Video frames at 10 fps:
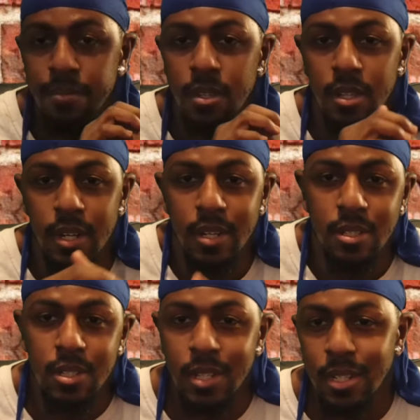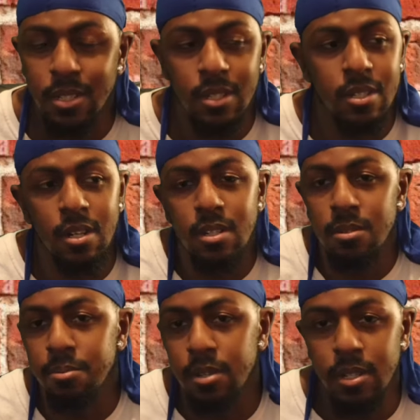Like I said, I seen all
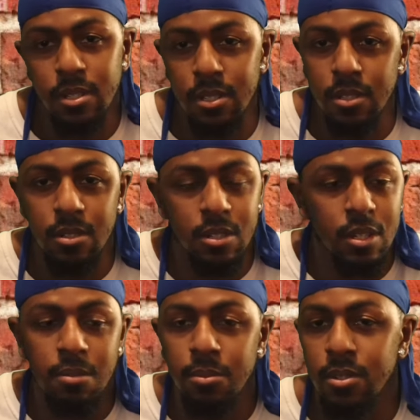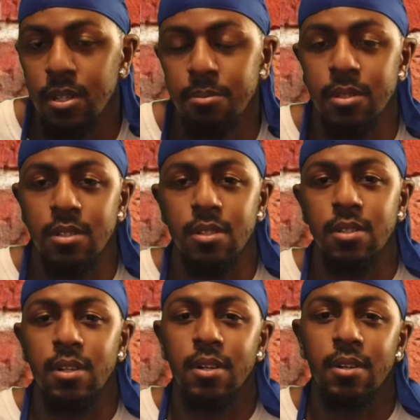them prices on Temu and
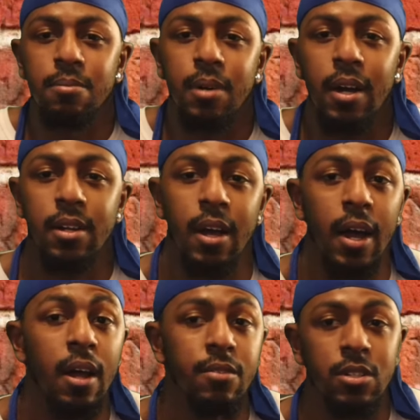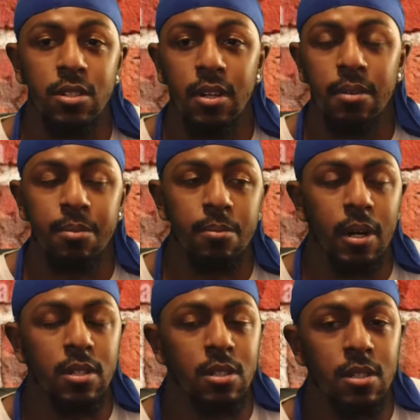Amazon, but I haven't shopped up.
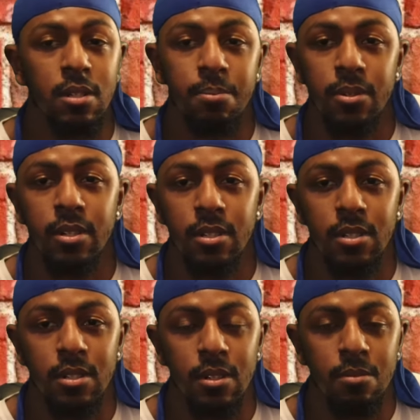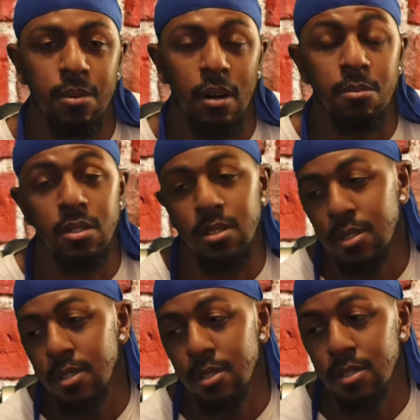I seen the prices, though, but I'm
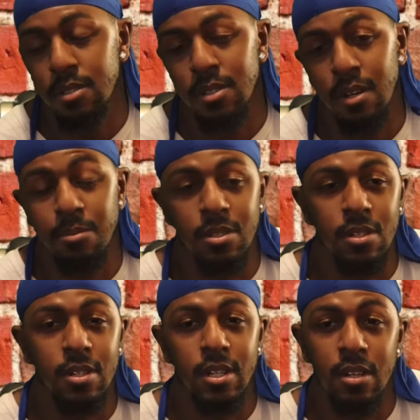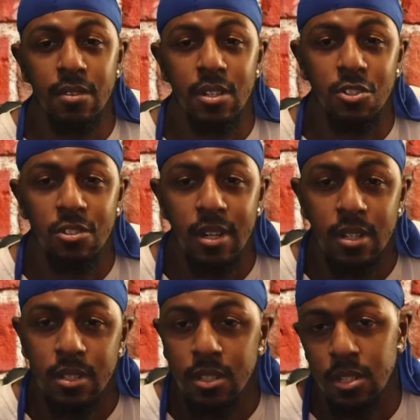gonna start give it a
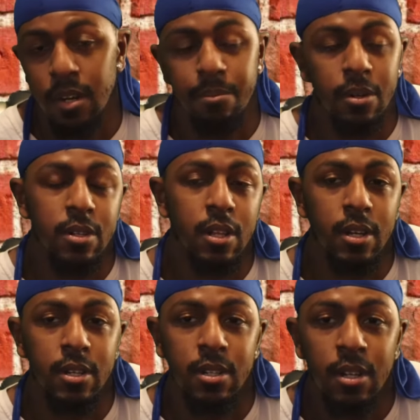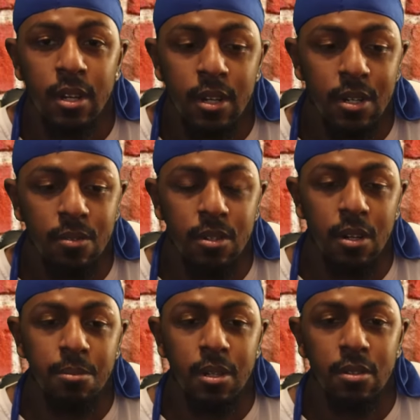try to shop online. Or whatever.
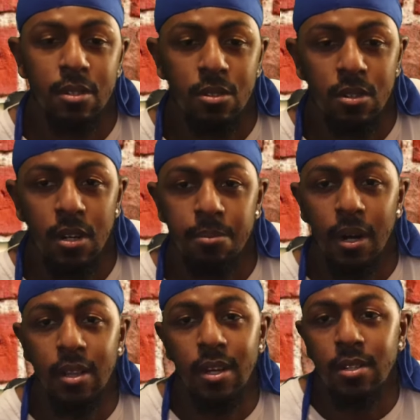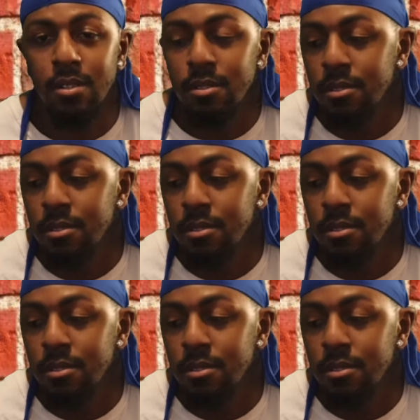I'm gonna give it a try, but I like